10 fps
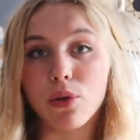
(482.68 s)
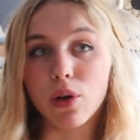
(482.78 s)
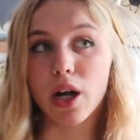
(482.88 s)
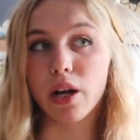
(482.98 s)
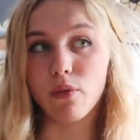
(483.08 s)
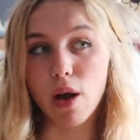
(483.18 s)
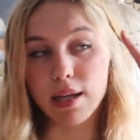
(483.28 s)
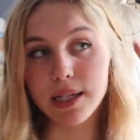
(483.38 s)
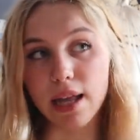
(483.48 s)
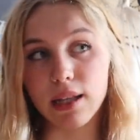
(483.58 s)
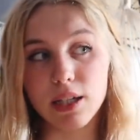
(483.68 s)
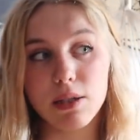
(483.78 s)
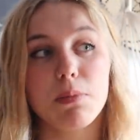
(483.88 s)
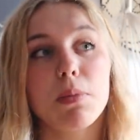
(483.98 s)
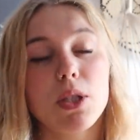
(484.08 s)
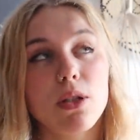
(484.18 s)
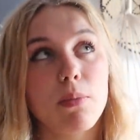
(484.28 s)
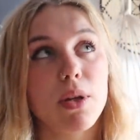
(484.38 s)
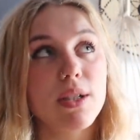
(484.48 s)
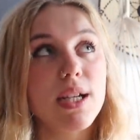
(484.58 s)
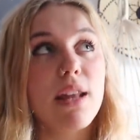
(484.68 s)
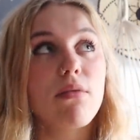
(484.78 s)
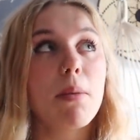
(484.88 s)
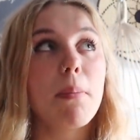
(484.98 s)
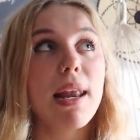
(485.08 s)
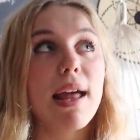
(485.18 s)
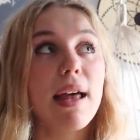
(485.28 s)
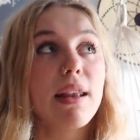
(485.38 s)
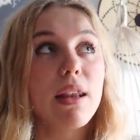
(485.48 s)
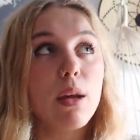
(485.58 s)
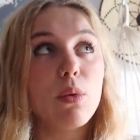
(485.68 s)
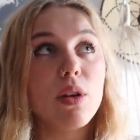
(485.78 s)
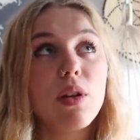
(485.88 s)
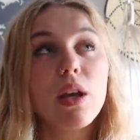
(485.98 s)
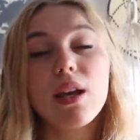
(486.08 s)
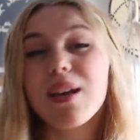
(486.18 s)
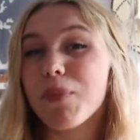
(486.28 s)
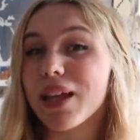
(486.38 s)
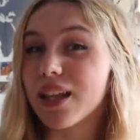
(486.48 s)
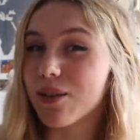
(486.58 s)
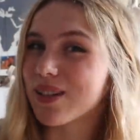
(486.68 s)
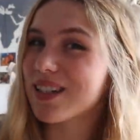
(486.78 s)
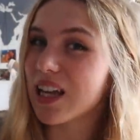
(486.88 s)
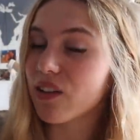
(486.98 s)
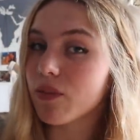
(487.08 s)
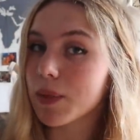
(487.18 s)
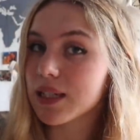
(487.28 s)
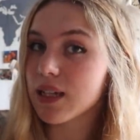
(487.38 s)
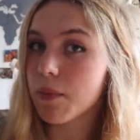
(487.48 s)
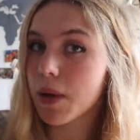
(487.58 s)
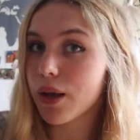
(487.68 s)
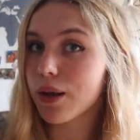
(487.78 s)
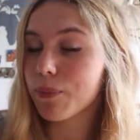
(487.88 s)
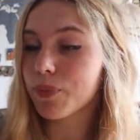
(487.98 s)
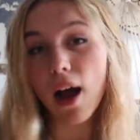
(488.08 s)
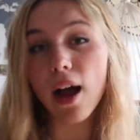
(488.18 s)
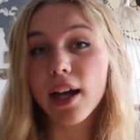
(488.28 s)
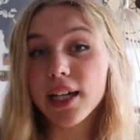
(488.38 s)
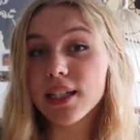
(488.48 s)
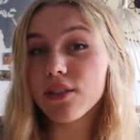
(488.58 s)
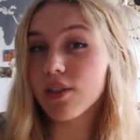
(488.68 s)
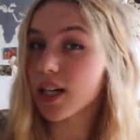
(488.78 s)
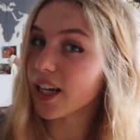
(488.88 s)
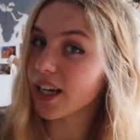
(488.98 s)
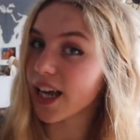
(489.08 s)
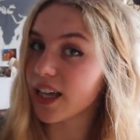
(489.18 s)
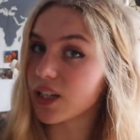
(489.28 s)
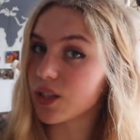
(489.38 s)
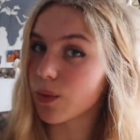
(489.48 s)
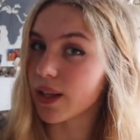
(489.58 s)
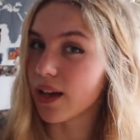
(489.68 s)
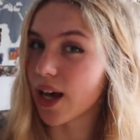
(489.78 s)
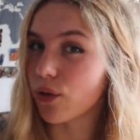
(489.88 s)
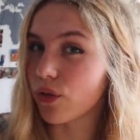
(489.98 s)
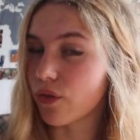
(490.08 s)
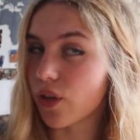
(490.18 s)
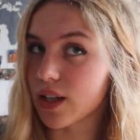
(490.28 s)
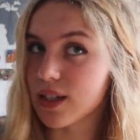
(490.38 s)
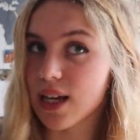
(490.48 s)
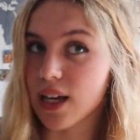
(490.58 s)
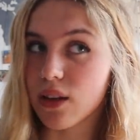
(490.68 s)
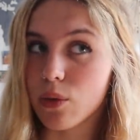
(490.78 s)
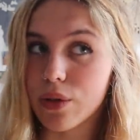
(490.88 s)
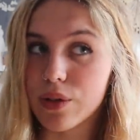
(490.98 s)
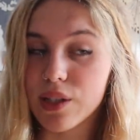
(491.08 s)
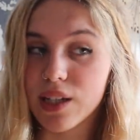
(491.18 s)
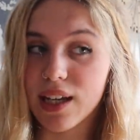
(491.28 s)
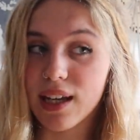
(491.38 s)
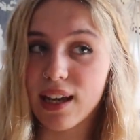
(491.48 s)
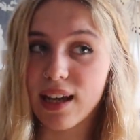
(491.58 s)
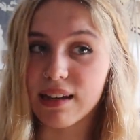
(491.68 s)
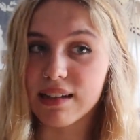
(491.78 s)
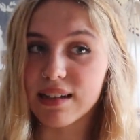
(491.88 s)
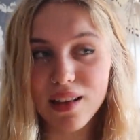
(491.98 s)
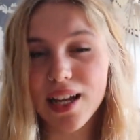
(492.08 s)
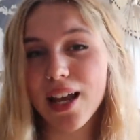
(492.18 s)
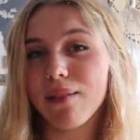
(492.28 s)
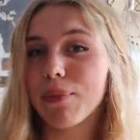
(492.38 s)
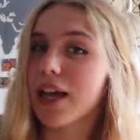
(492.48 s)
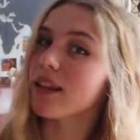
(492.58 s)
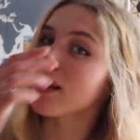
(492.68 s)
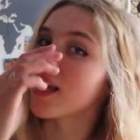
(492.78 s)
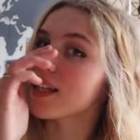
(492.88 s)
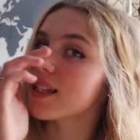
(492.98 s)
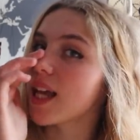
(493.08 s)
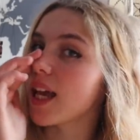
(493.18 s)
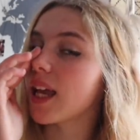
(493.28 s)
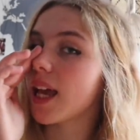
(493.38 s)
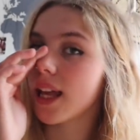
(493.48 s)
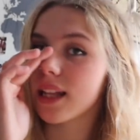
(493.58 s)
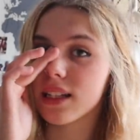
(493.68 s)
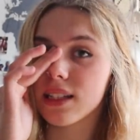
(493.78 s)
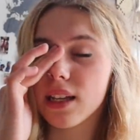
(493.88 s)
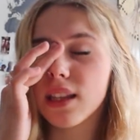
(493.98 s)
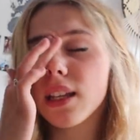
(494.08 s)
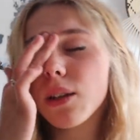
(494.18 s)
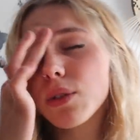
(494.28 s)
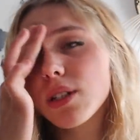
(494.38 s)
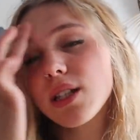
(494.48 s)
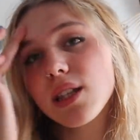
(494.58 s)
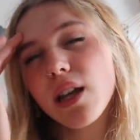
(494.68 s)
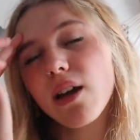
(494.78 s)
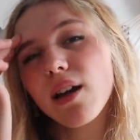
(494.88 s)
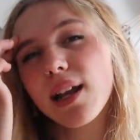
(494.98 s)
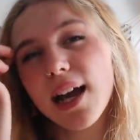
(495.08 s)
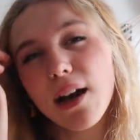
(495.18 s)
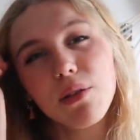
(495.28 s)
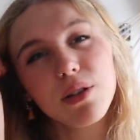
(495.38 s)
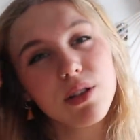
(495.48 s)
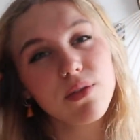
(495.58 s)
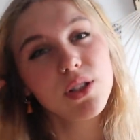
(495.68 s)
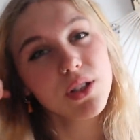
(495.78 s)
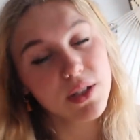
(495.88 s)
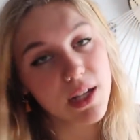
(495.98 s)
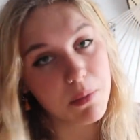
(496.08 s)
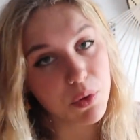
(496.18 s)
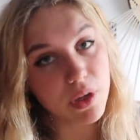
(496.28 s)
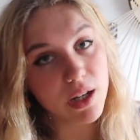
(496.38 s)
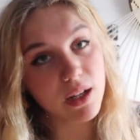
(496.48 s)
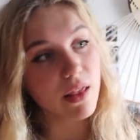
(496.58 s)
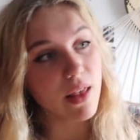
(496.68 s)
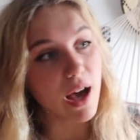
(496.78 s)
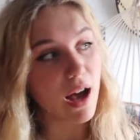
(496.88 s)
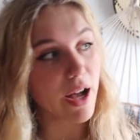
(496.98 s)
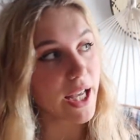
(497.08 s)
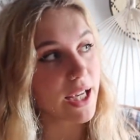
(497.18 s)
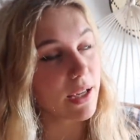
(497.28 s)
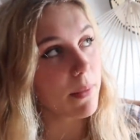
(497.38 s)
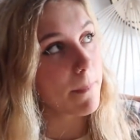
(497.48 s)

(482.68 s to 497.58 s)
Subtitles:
all kind of worked together to put together a plan that would mean that it was safe for me to come home. I didn't really engage with that on the first day that we were doing it, and they came back the next day, and I think it was in the early hours of Tuesday morning that I